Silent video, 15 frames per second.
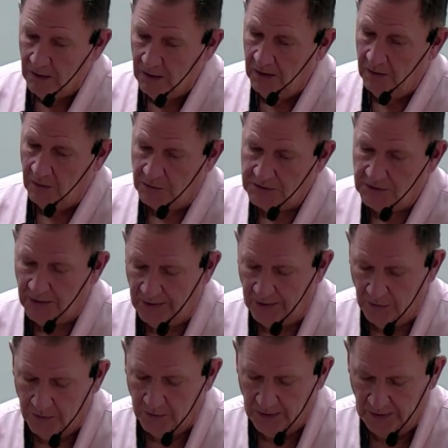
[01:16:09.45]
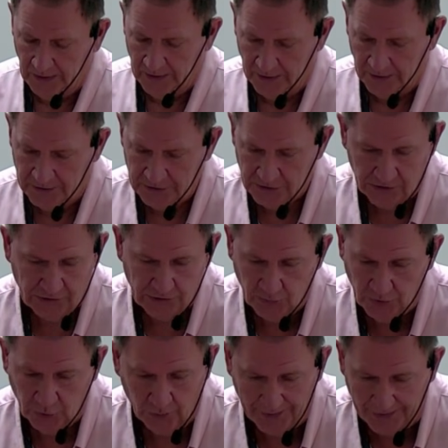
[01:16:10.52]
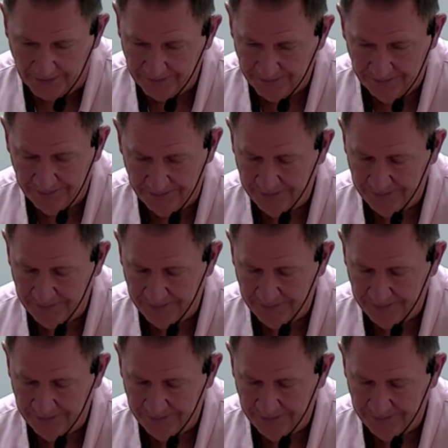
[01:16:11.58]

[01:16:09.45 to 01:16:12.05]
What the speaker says: it was like, okay, let's just do aluminum.